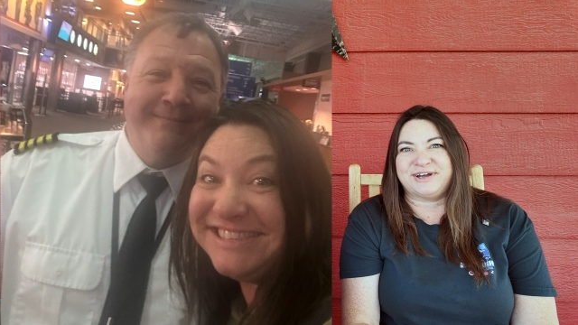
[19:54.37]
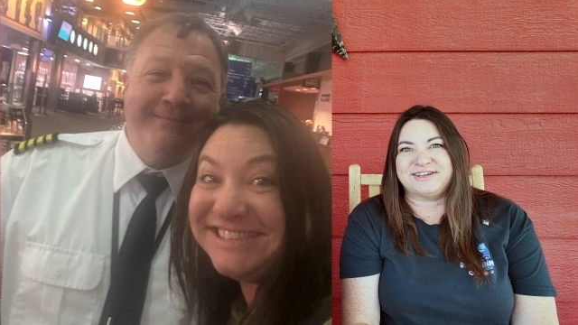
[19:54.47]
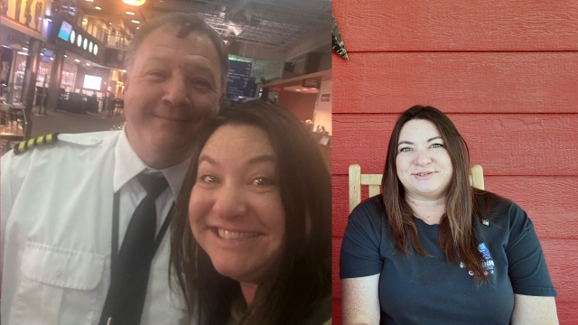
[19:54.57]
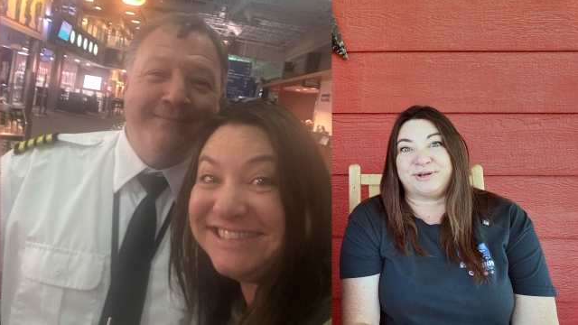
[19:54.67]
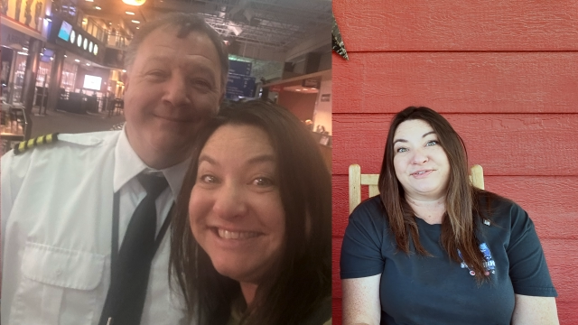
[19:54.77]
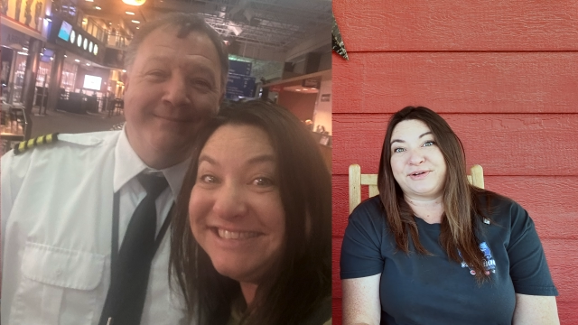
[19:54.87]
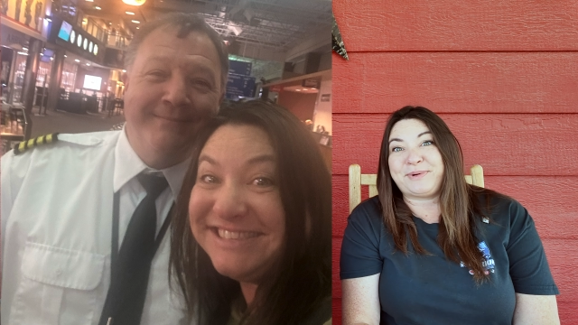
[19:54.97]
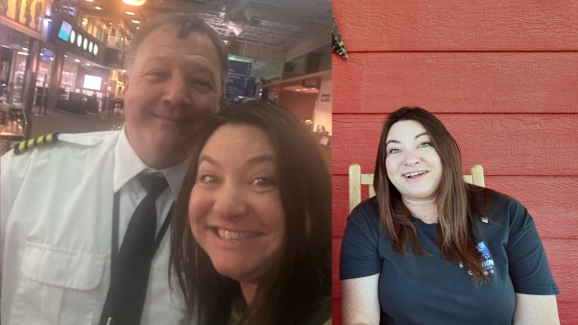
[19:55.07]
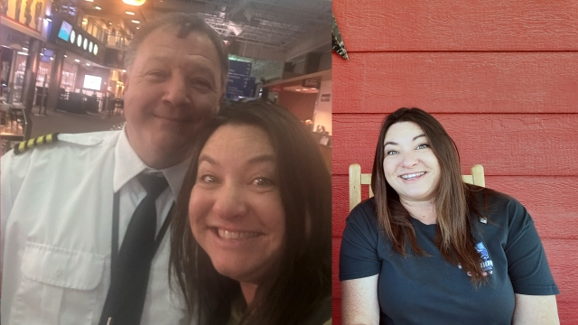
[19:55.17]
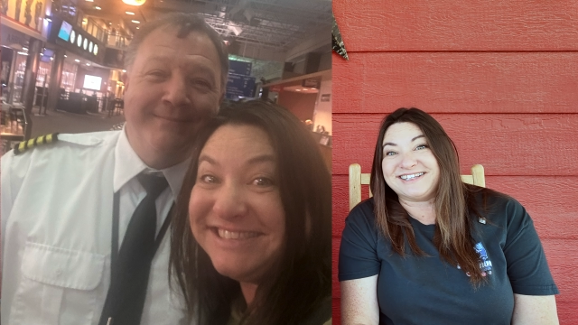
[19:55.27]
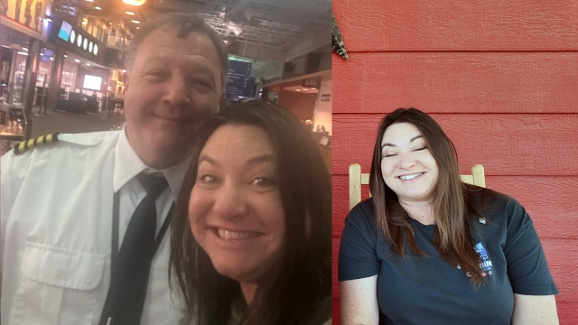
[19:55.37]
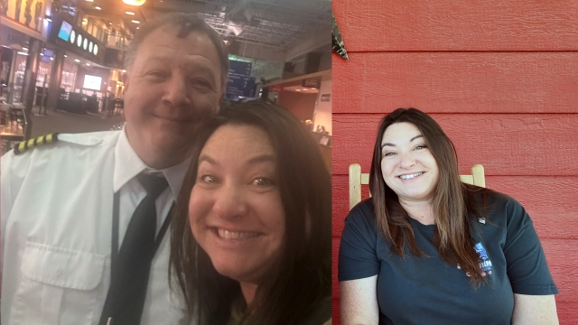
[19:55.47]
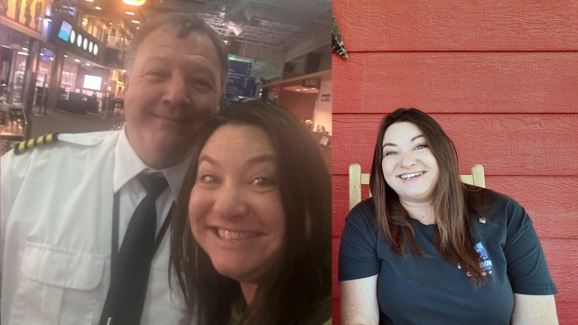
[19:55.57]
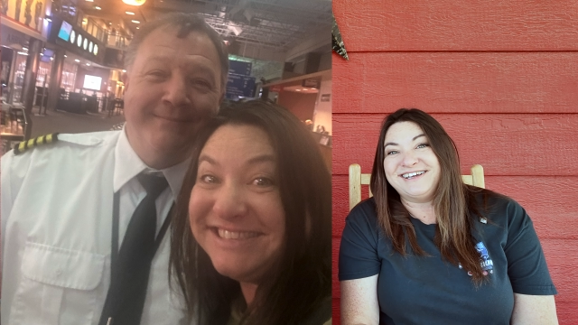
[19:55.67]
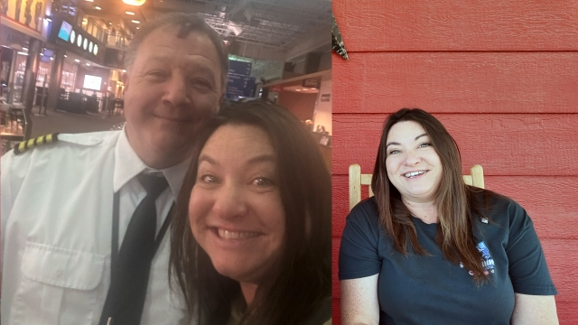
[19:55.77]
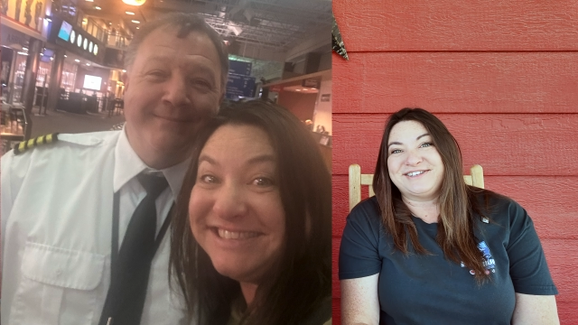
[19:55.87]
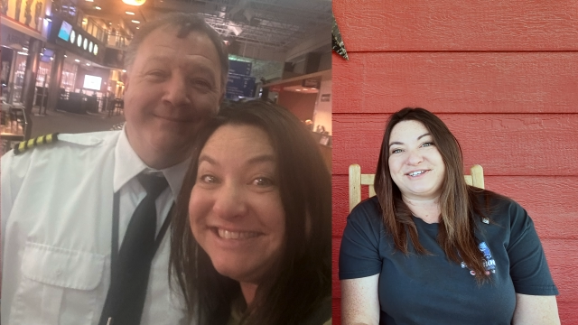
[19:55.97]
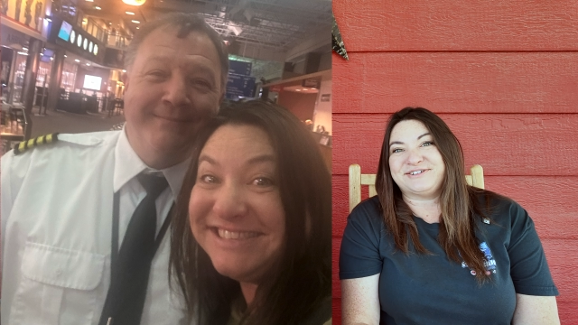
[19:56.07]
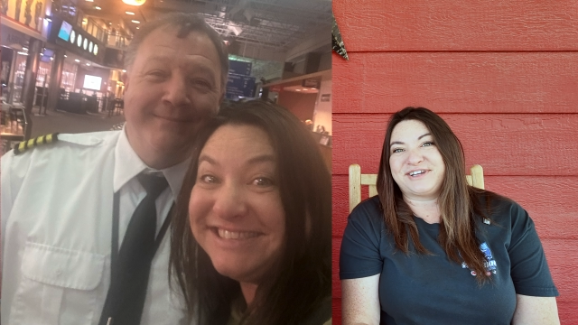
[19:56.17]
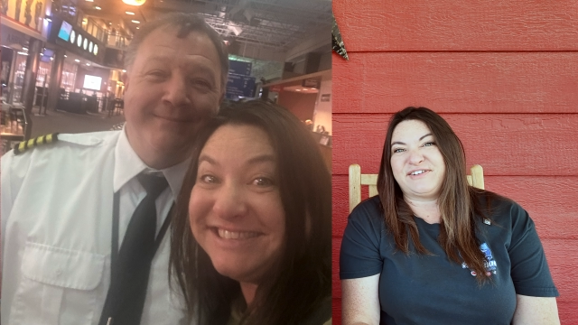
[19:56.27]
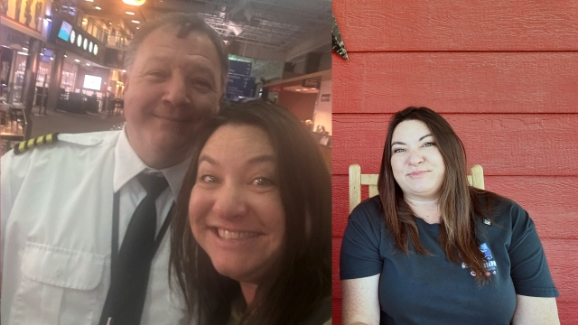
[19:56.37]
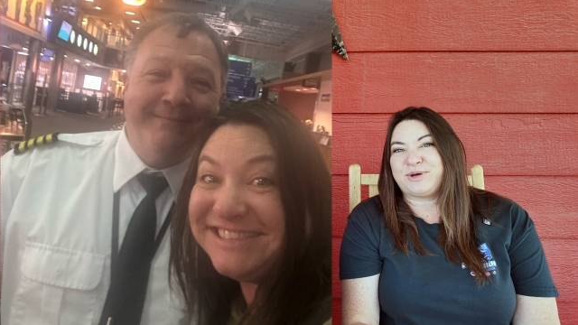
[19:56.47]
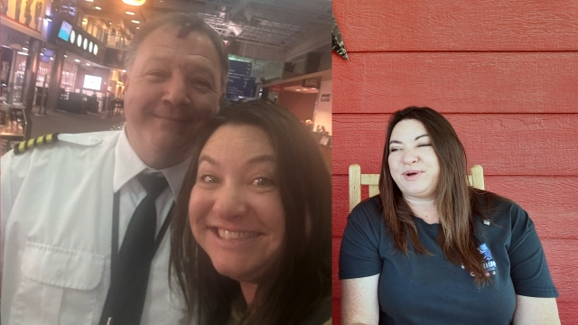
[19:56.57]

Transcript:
Speaker 1: was one of our pilots. So gave him a